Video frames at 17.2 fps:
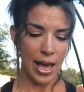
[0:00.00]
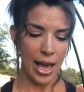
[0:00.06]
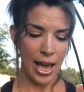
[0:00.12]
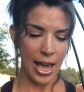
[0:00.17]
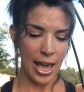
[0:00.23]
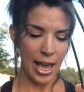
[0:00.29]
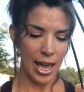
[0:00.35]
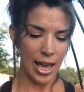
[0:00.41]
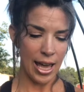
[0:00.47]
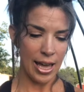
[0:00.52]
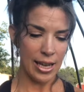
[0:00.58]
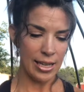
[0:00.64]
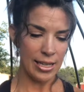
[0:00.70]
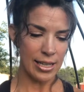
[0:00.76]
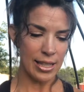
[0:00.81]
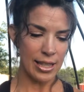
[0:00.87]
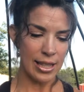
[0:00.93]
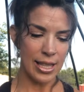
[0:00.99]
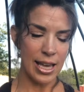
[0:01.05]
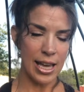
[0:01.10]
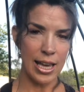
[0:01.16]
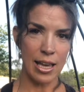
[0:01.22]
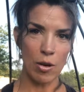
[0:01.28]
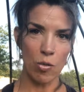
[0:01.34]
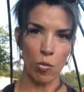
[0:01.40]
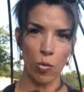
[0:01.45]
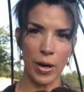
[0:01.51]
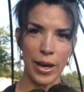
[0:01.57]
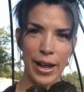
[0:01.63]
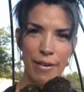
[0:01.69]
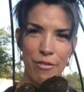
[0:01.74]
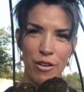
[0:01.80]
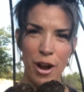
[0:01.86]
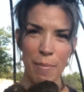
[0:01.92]
and then
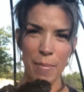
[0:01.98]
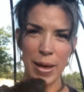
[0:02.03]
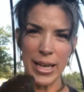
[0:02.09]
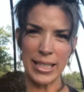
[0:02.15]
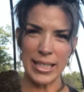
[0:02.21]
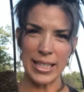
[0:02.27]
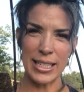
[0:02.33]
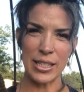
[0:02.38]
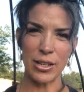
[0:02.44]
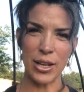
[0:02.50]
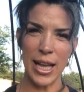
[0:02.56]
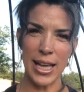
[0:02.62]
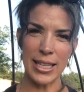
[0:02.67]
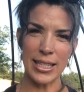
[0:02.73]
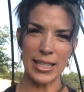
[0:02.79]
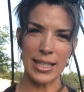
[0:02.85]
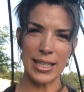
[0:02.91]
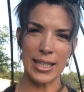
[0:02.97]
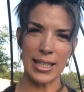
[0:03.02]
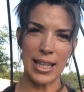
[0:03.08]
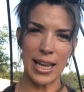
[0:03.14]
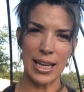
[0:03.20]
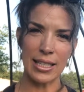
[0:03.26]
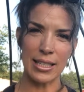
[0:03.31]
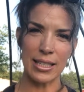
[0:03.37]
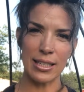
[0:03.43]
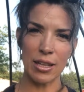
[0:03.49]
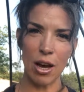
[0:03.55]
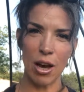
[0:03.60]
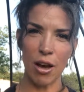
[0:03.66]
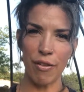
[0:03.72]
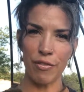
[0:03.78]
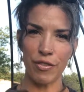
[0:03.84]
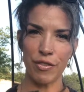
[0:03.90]
whatever I make still has that
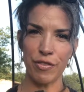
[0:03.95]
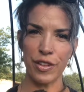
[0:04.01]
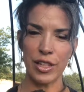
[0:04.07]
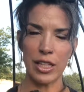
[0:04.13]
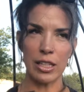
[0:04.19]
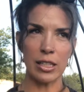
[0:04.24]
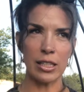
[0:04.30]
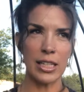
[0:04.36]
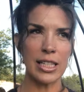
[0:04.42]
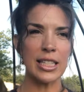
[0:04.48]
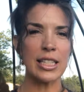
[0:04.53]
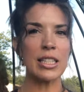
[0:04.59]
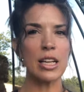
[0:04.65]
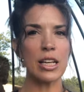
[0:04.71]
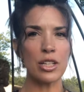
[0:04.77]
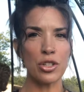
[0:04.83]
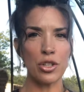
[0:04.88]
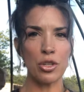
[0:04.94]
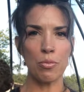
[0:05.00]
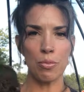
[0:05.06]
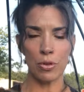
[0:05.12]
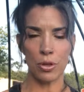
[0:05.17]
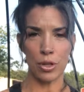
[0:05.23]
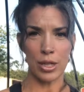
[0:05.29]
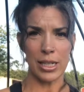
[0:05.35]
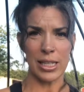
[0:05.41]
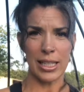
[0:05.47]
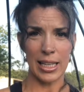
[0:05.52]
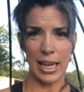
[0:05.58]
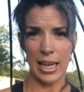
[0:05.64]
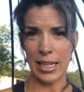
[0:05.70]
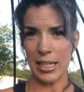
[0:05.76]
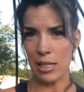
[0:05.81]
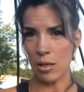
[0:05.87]
soft feel. It's not super greasy.
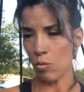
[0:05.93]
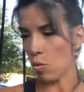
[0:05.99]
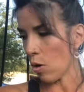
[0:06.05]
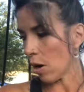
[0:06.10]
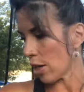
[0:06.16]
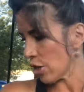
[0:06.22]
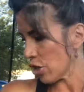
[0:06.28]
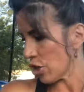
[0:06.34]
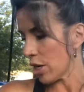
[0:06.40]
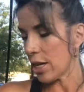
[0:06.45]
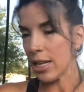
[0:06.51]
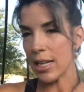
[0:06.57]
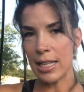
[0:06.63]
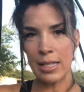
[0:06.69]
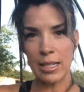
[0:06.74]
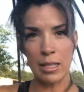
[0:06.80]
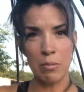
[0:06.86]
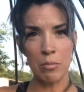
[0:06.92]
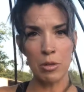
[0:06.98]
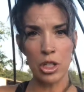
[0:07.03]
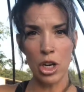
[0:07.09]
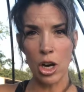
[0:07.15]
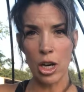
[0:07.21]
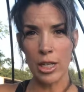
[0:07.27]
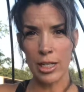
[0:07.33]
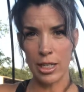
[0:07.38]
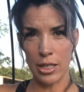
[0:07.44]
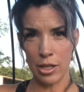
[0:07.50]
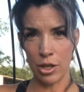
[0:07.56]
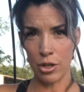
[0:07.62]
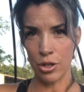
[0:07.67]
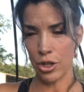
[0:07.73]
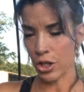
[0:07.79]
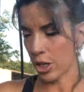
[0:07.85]
I did wash it in some Dawn
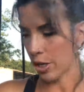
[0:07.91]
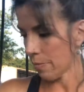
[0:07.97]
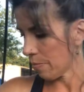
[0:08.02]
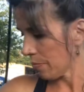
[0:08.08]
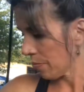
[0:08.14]
detergent.